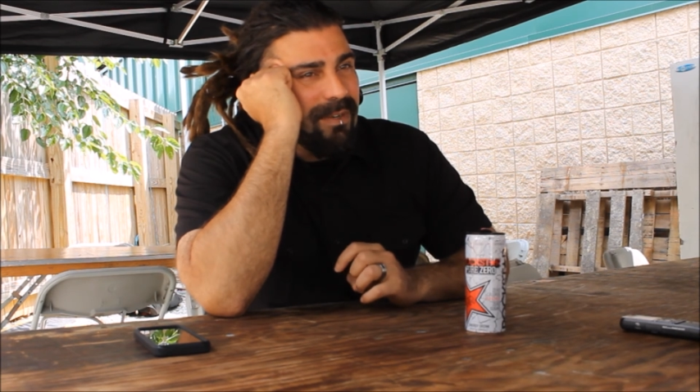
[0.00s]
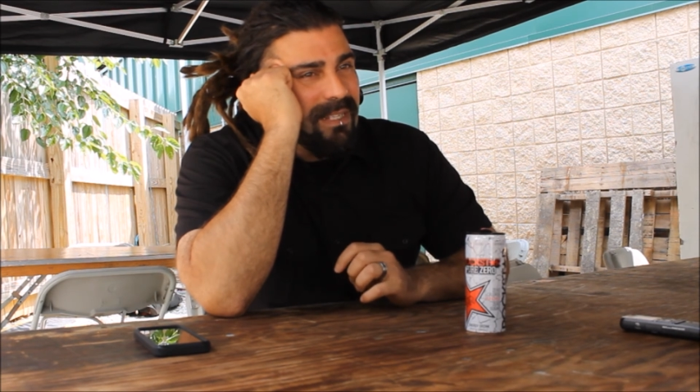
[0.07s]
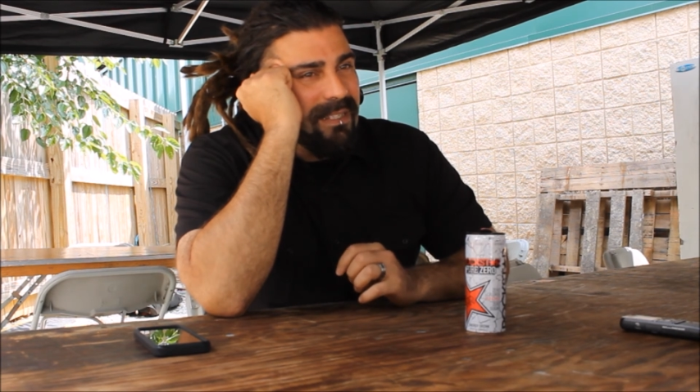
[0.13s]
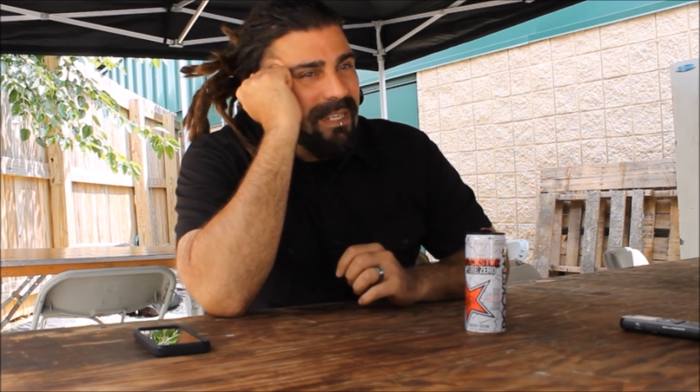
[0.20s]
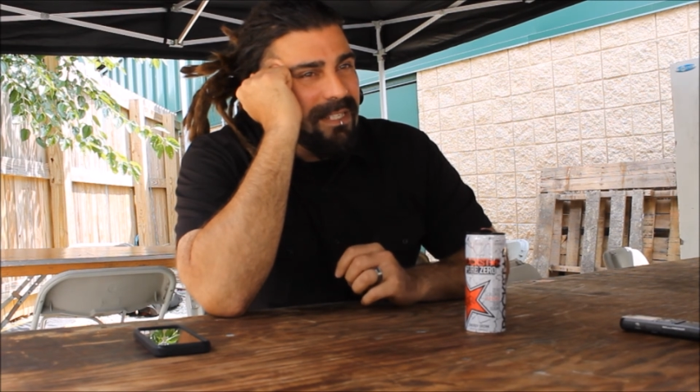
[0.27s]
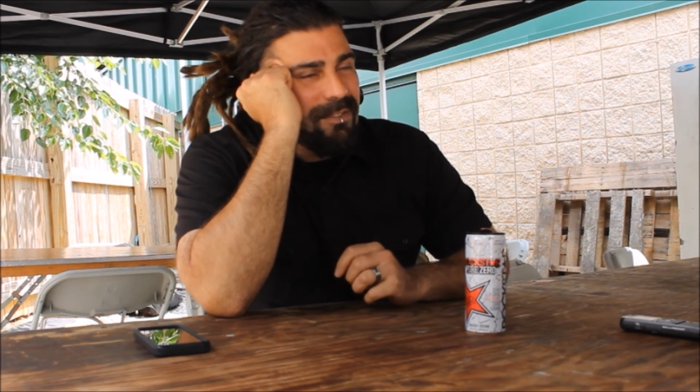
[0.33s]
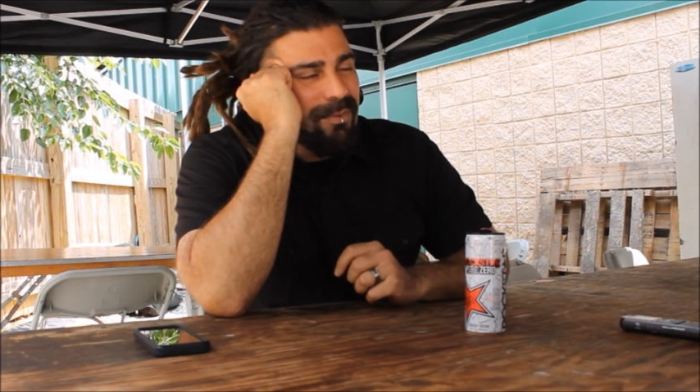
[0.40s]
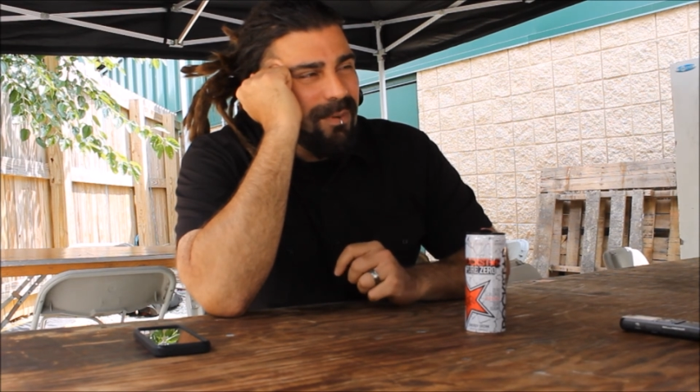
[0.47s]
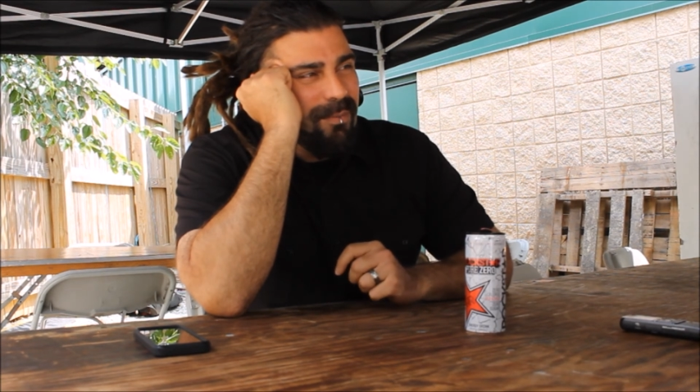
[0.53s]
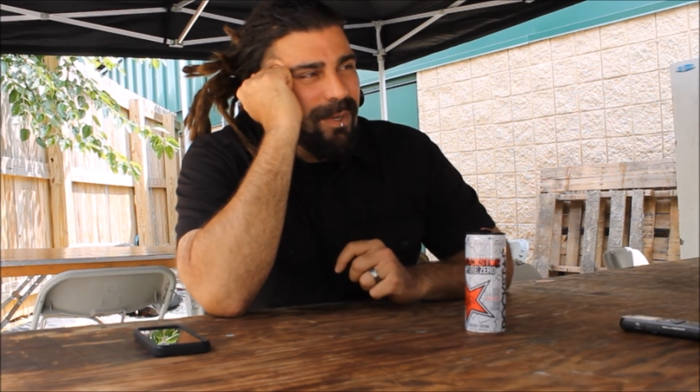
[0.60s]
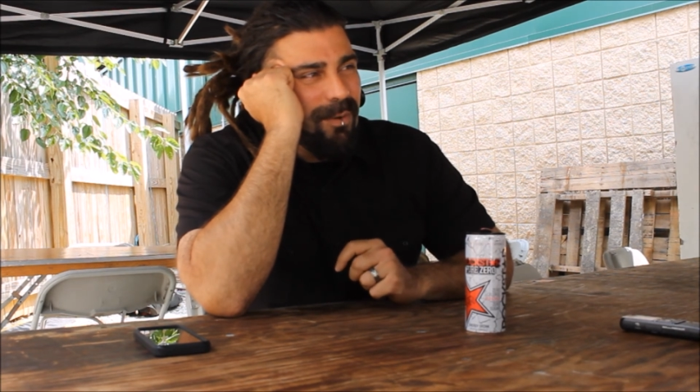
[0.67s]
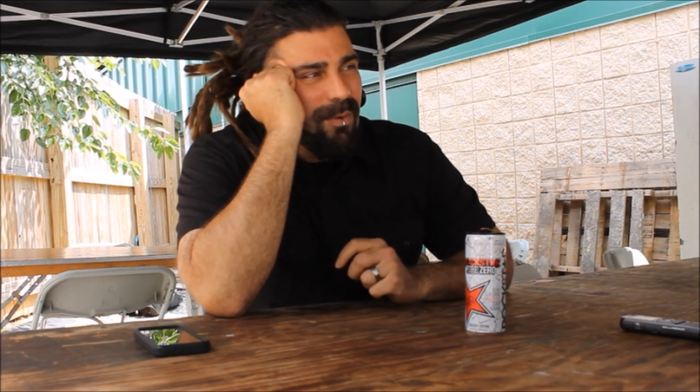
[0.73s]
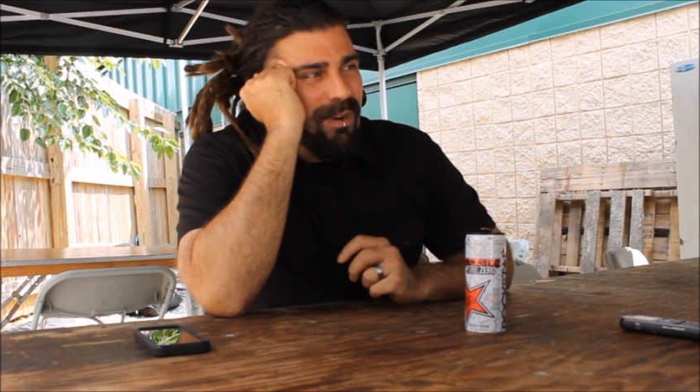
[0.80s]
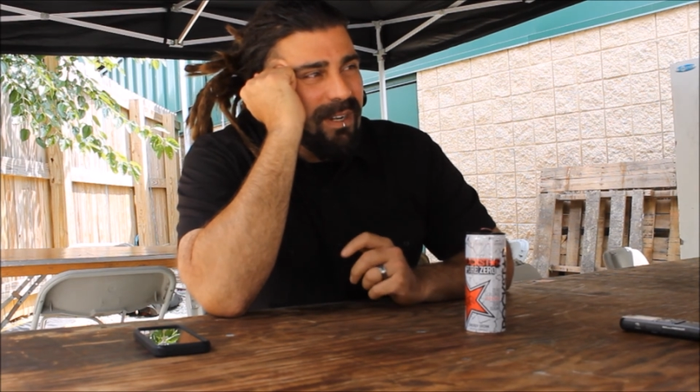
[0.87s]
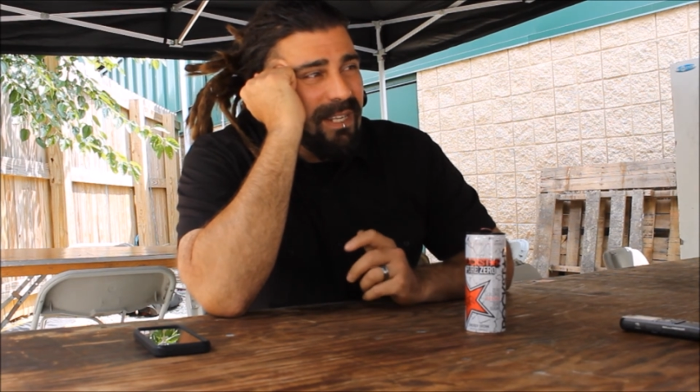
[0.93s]
released when
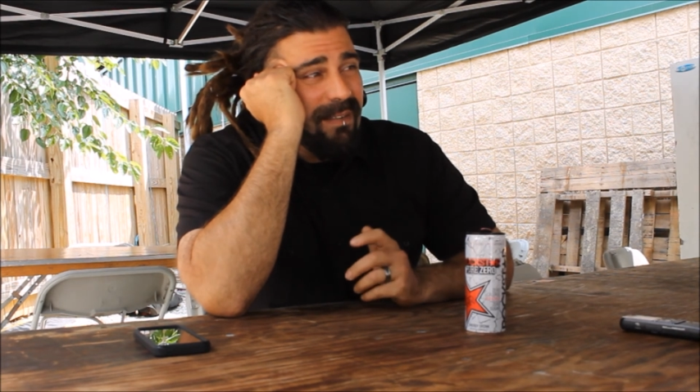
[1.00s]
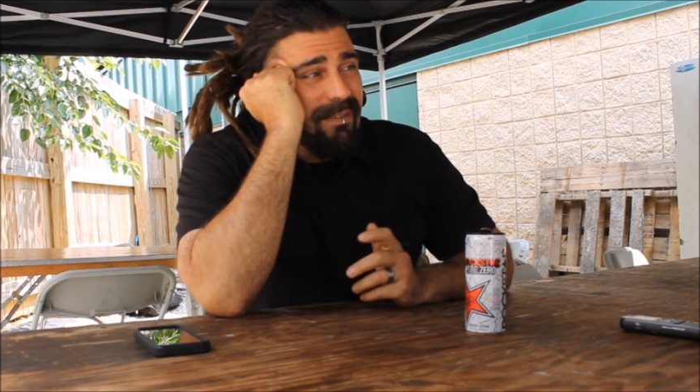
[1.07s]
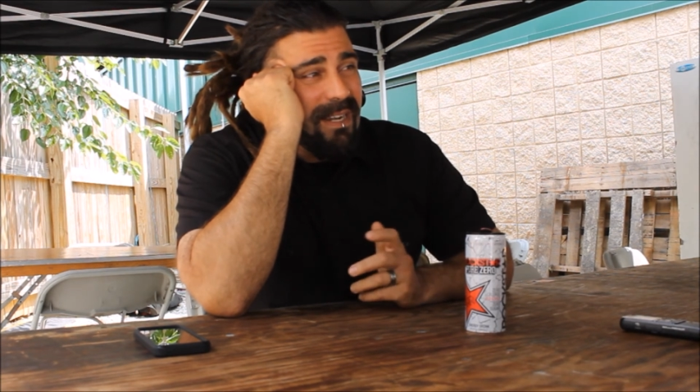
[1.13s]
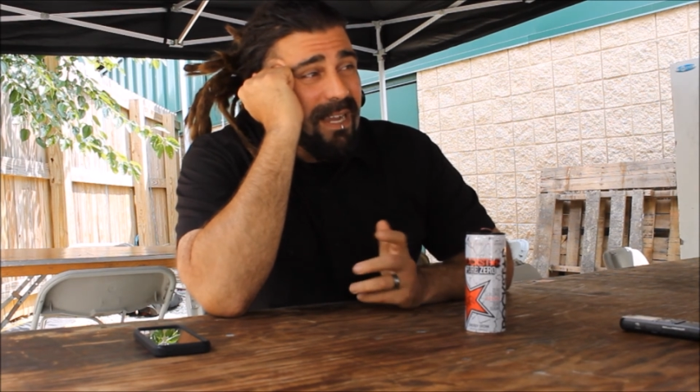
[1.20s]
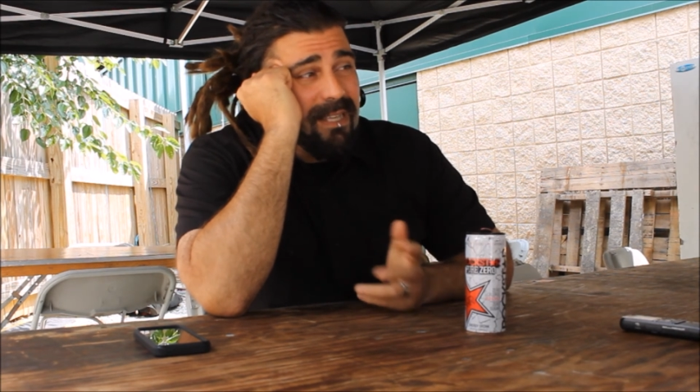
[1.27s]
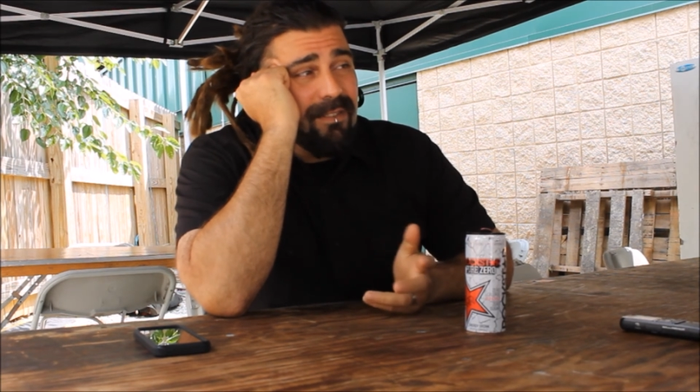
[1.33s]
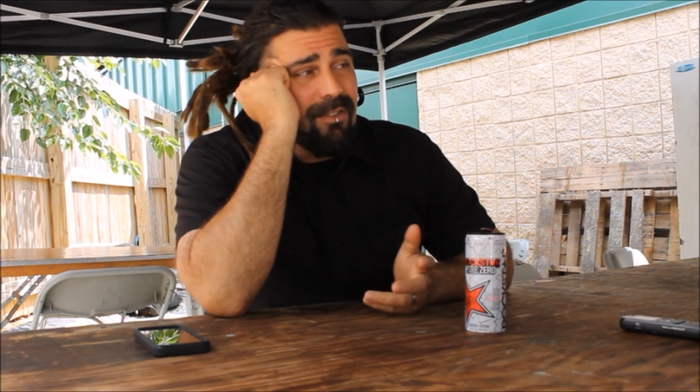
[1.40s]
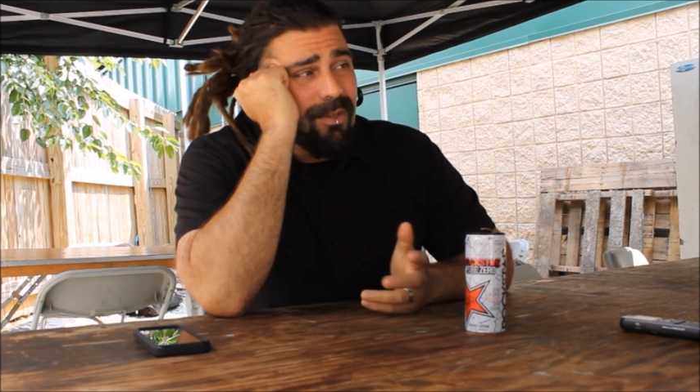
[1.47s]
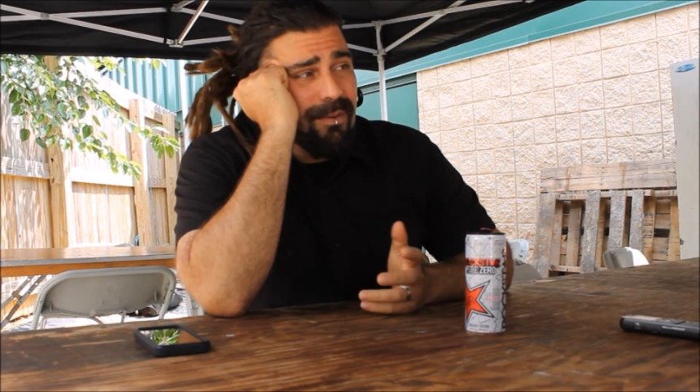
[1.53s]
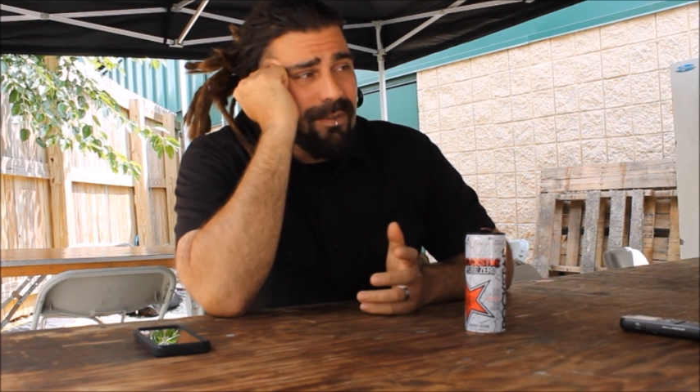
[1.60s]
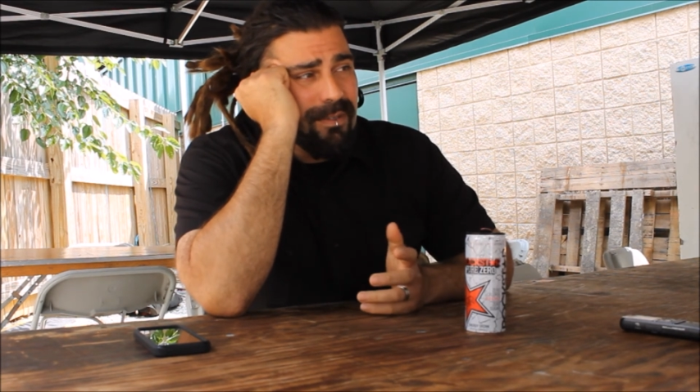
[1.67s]
we weren't even on tour.